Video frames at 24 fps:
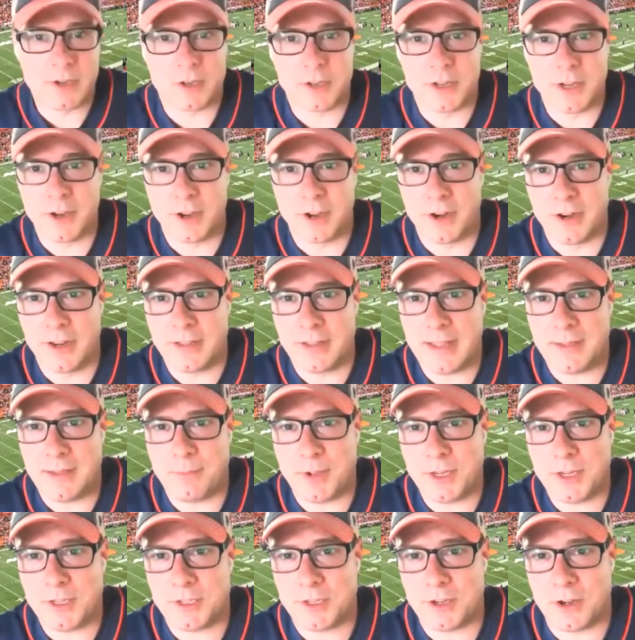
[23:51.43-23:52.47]
you're going to hit that
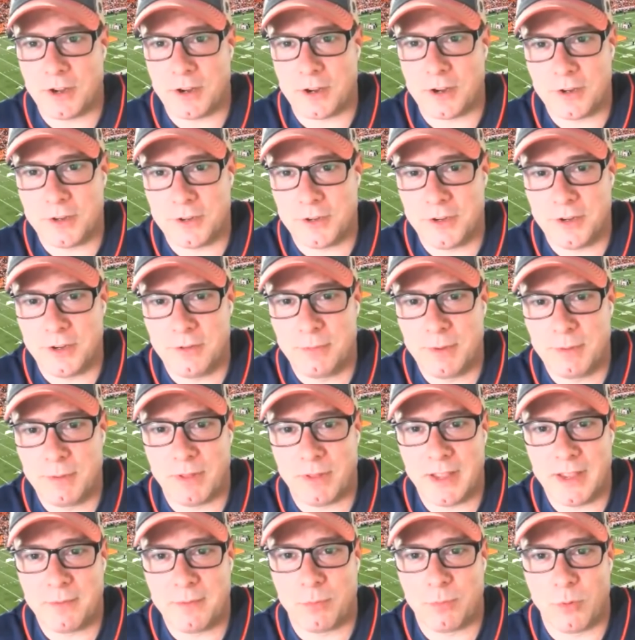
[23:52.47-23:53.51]
buzzsaw because you've been
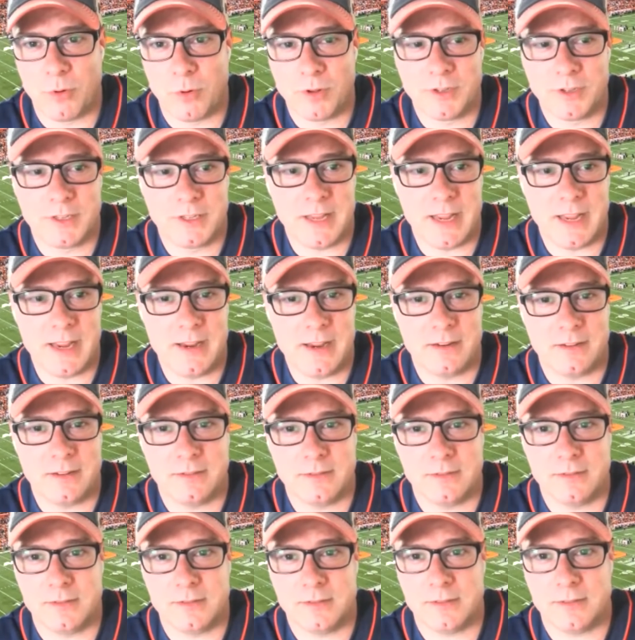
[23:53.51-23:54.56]
playing Portland State
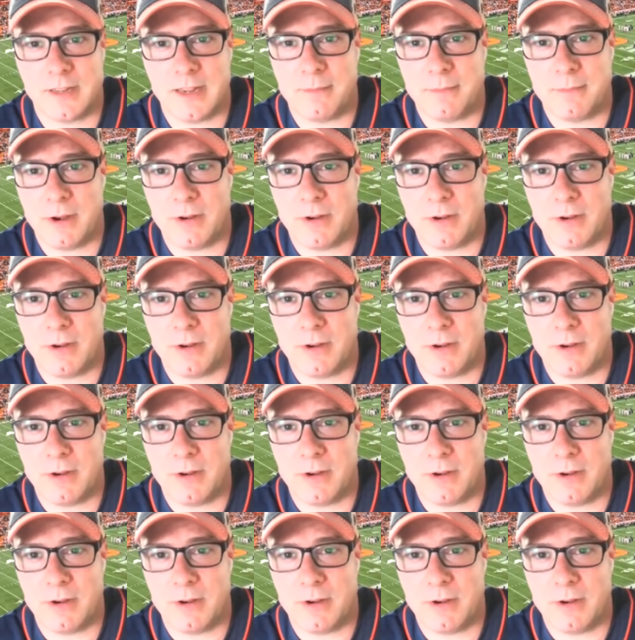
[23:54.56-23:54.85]
and St.